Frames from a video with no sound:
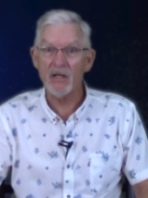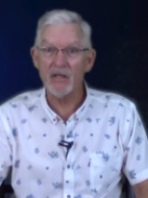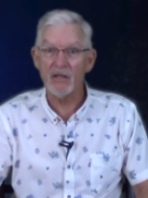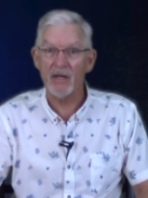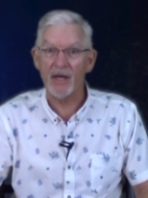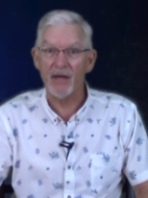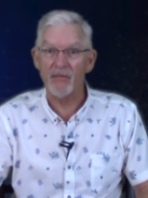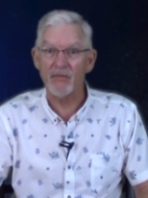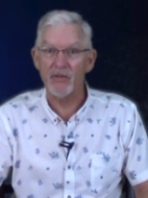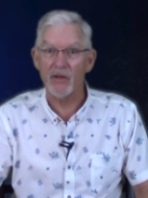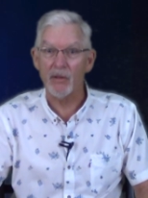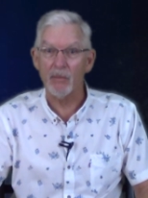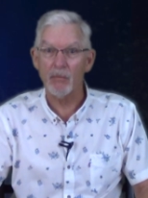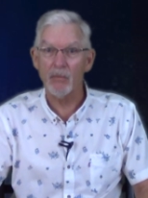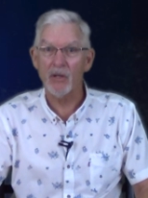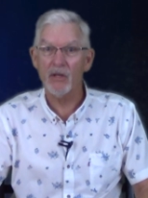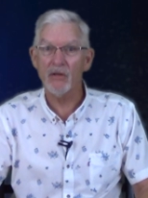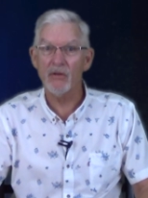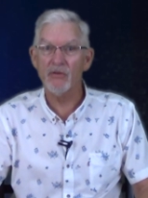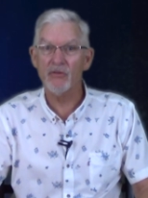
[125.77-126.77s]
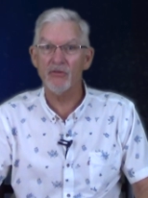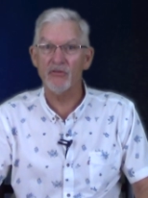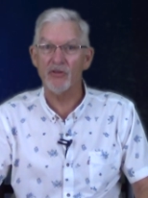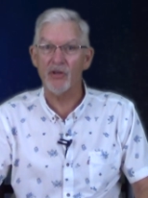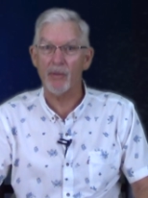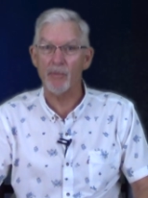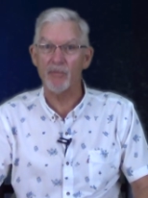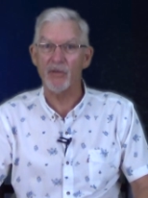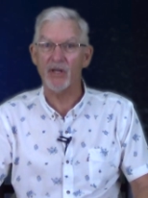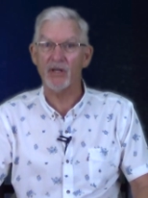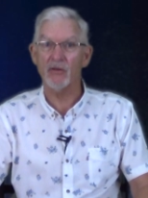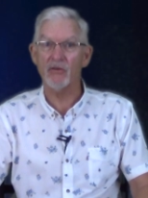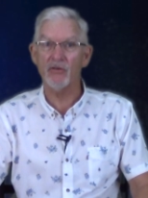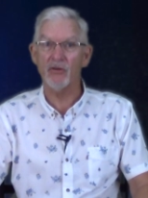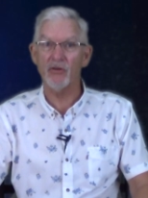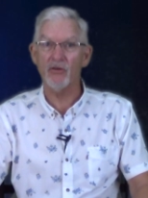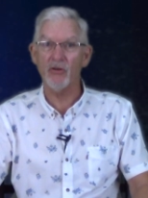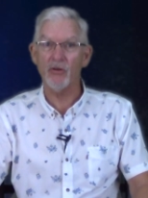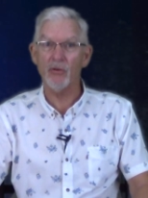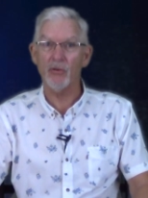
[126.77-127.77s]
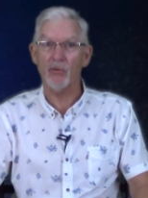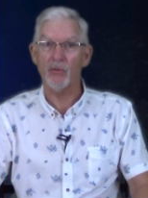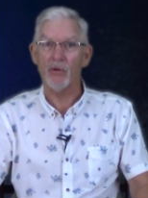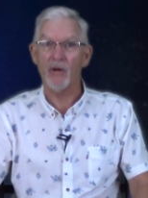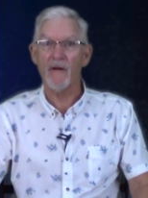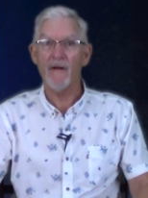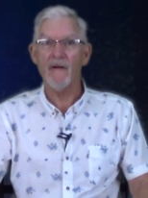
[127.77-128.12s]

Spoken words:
gave them something to do.